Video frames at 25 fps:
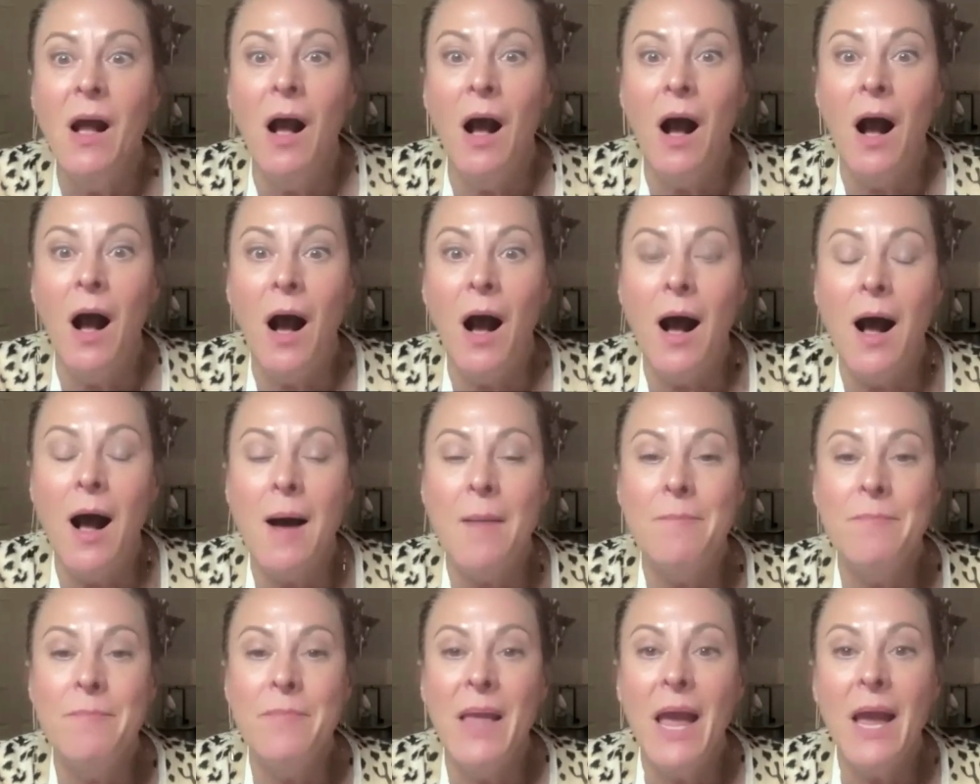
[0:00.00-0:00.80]

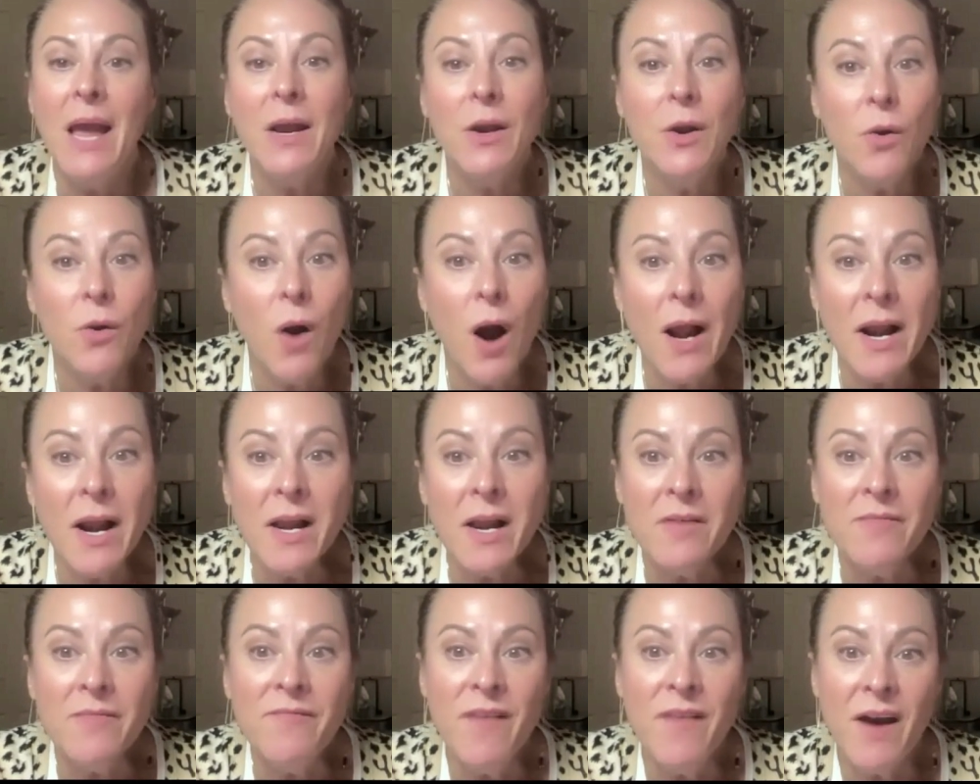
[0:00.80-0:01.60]
In
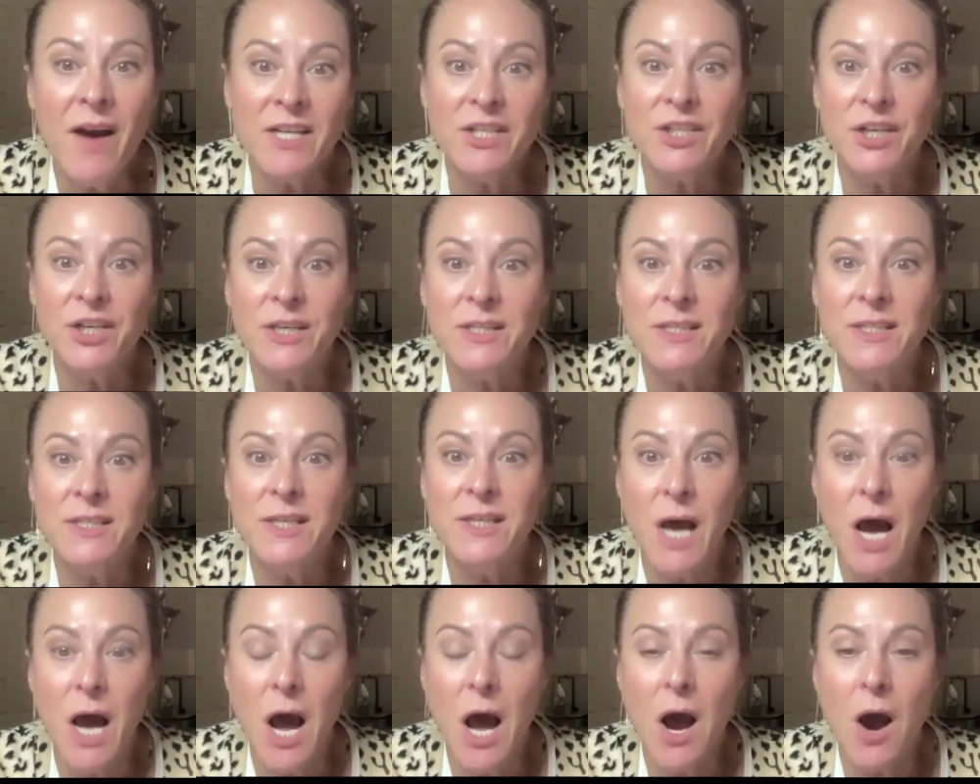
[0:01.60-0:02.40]
chronic infections,
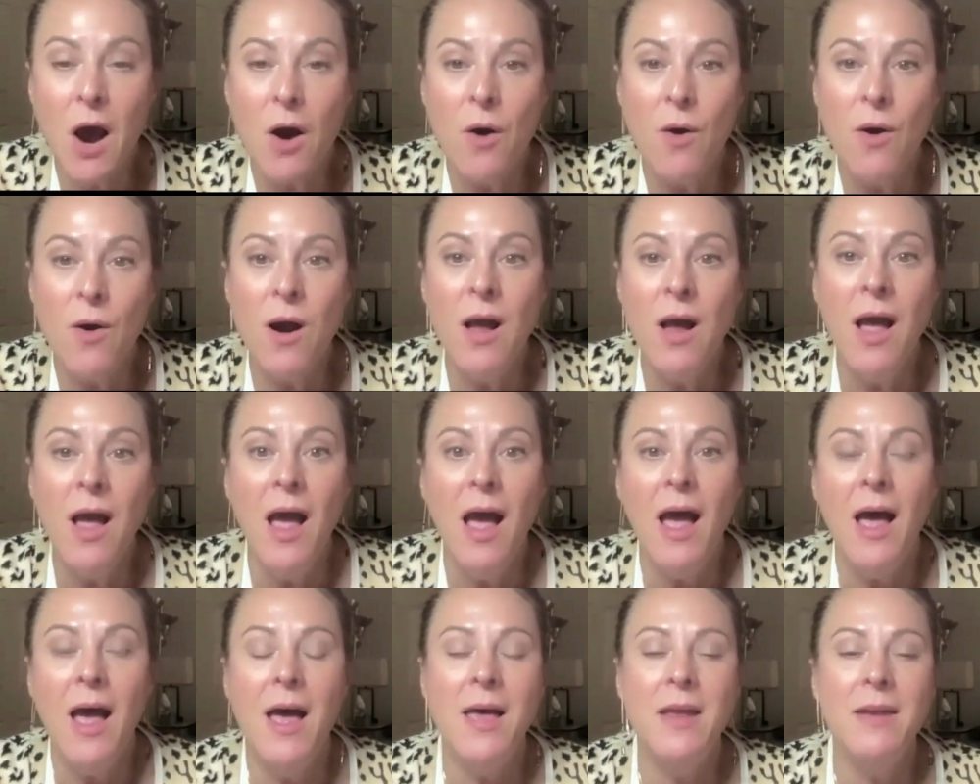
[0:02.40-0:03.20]
though,
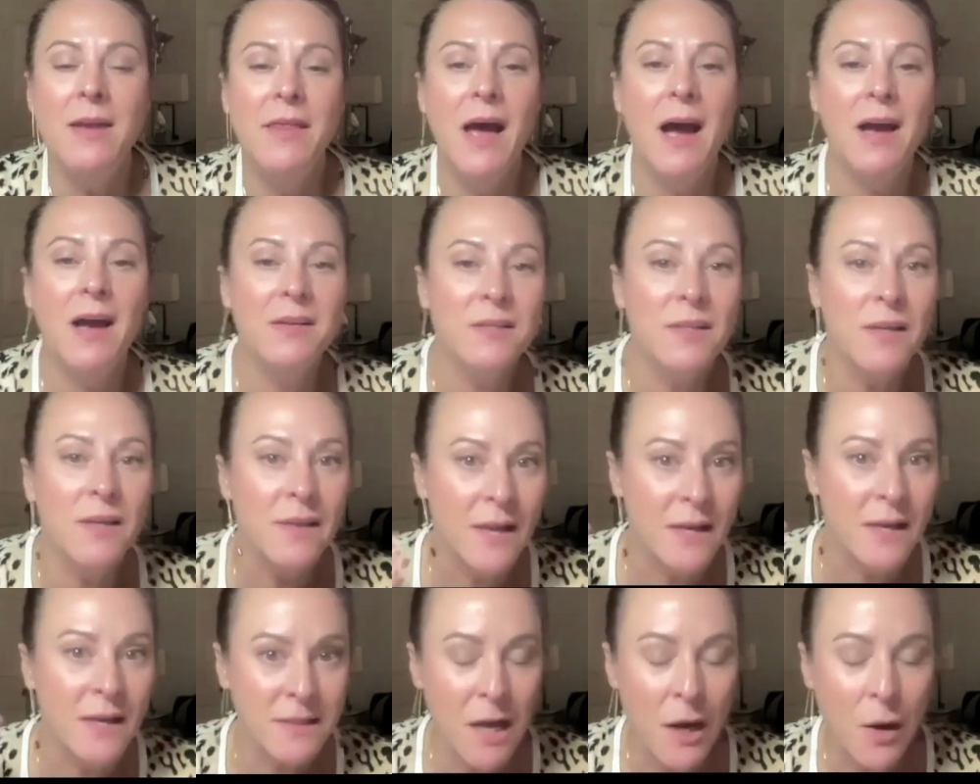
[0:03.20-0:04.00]
and
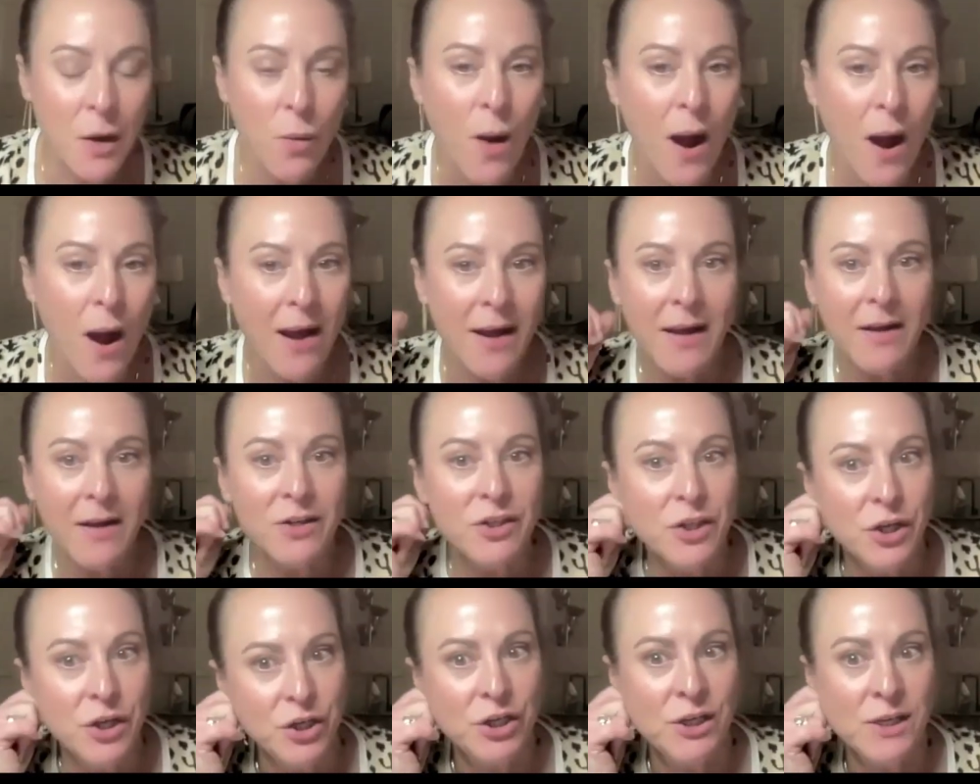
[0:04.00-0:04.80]
that's kind of why
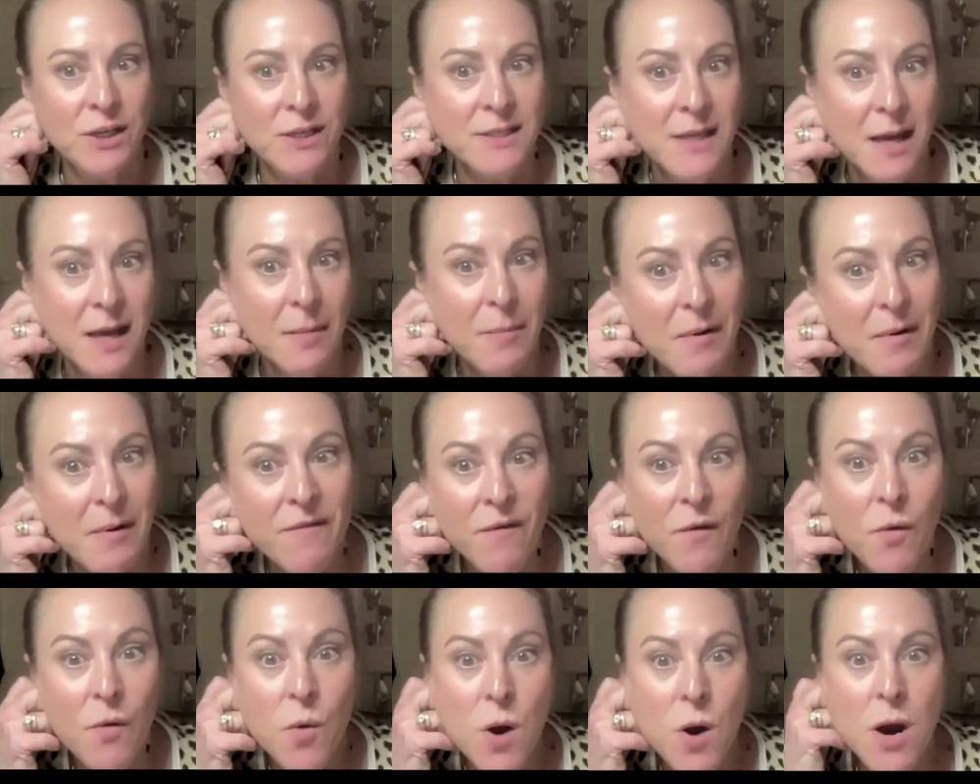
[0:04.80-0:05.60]
showed you the slide
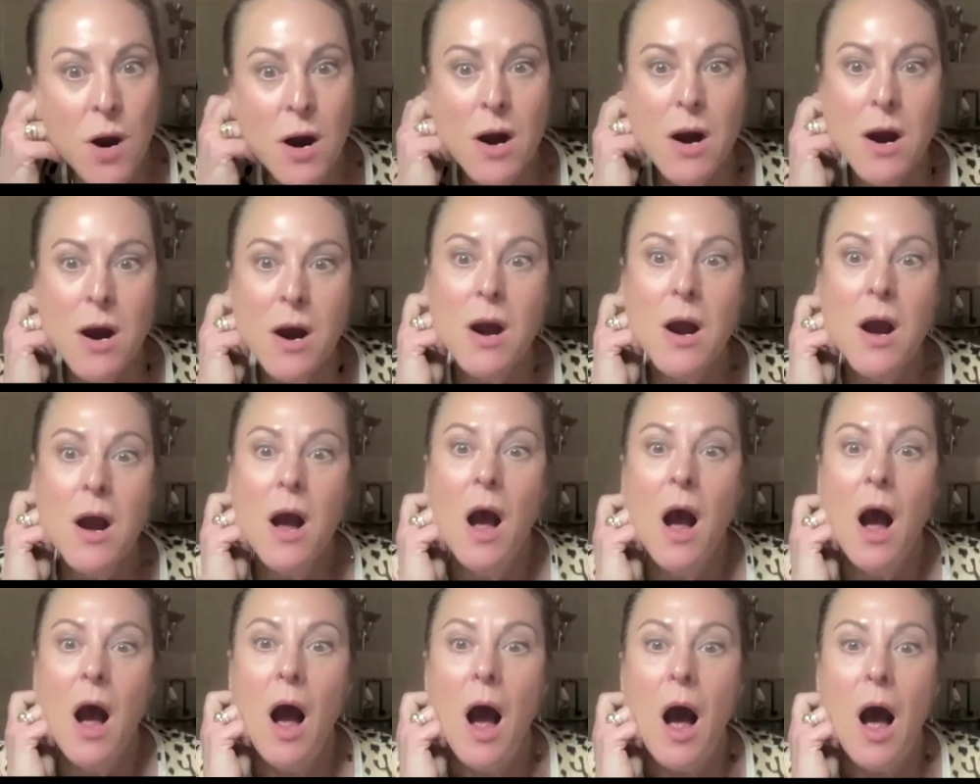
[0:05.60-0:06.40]
before,
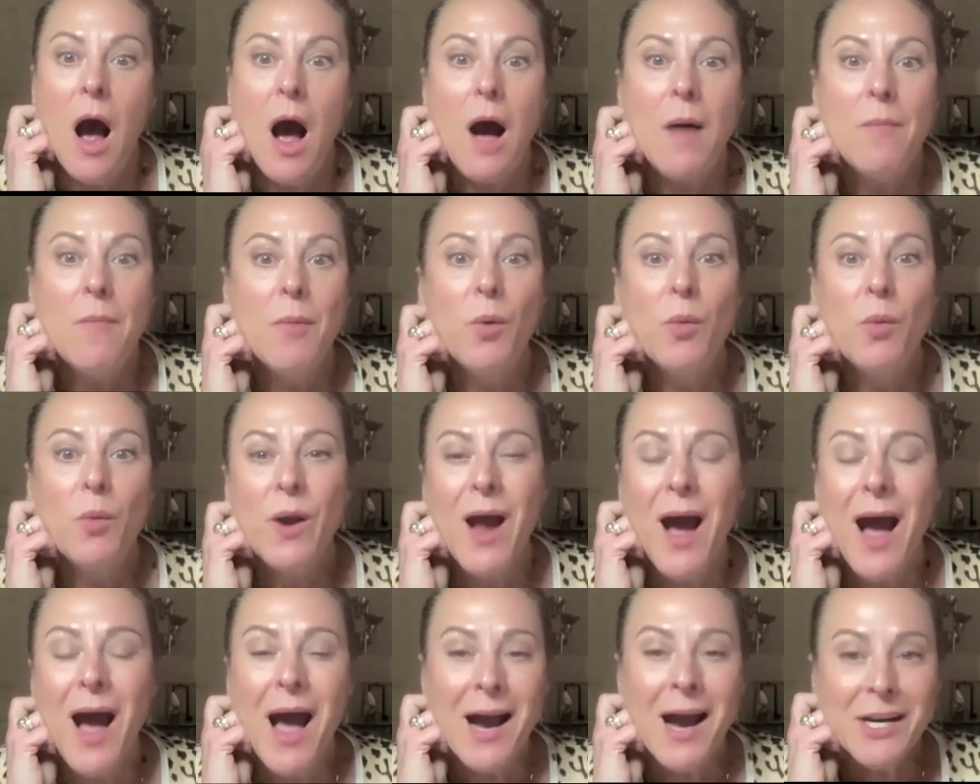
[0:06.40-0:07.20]
we're
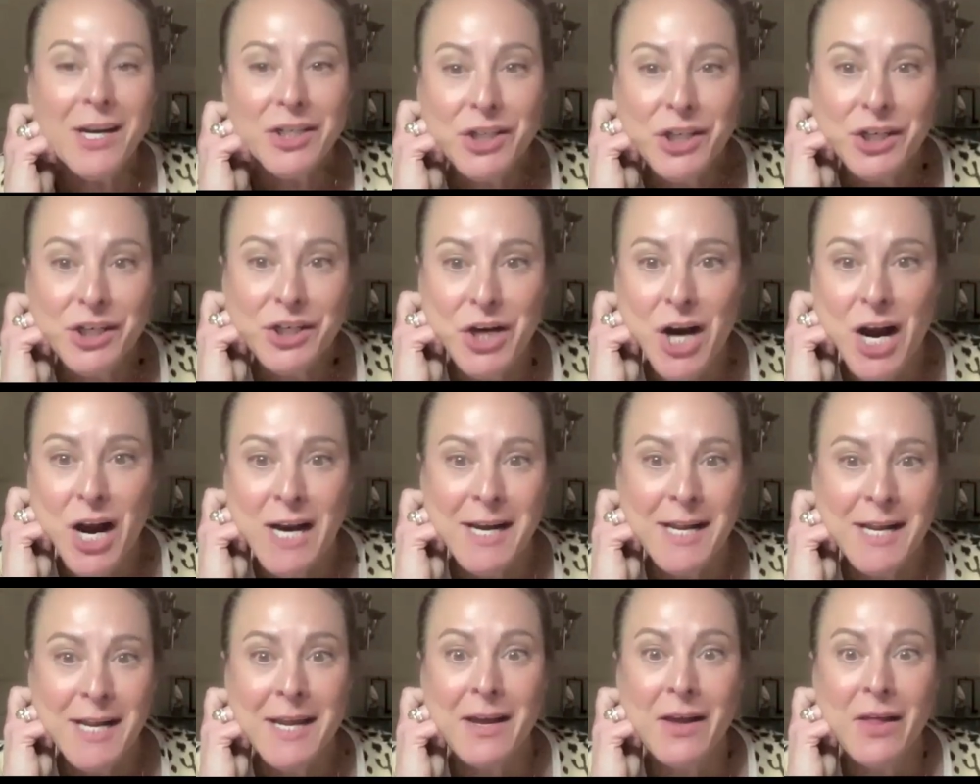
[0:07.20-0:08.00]
not actually trying
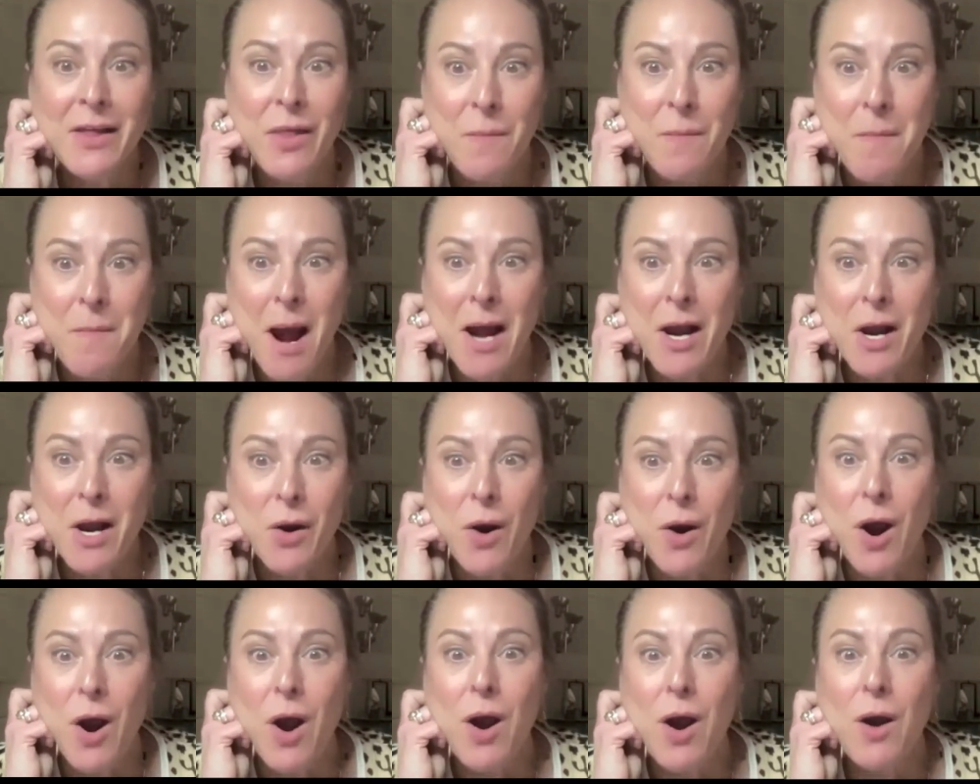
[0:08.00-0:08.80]
to kill the
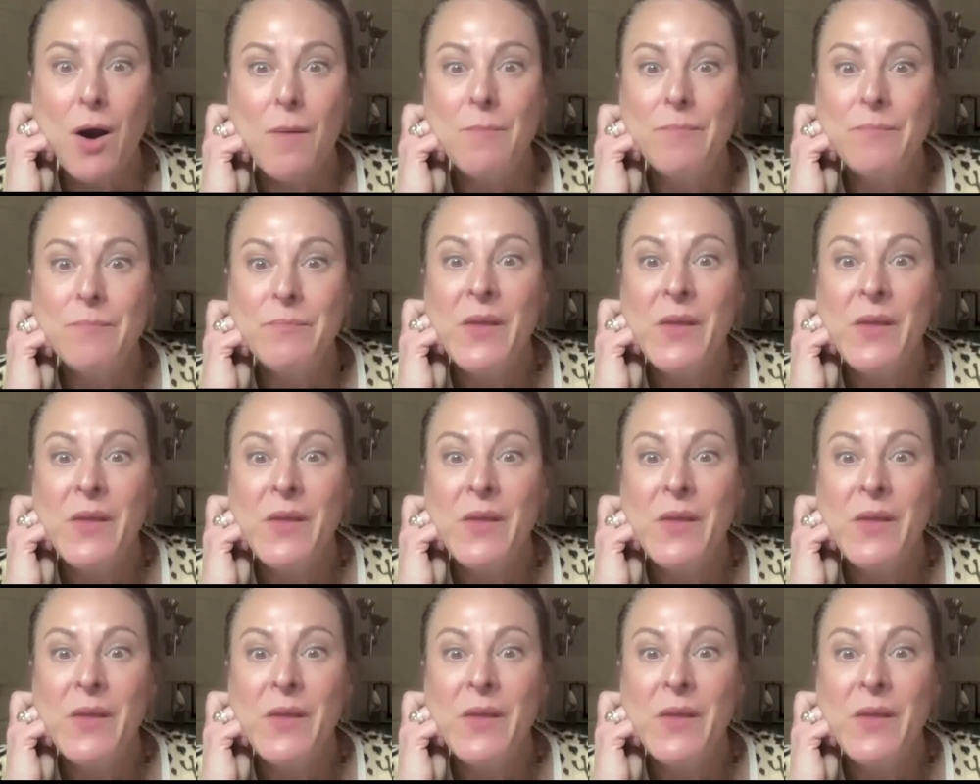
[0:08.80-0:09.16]
microbe.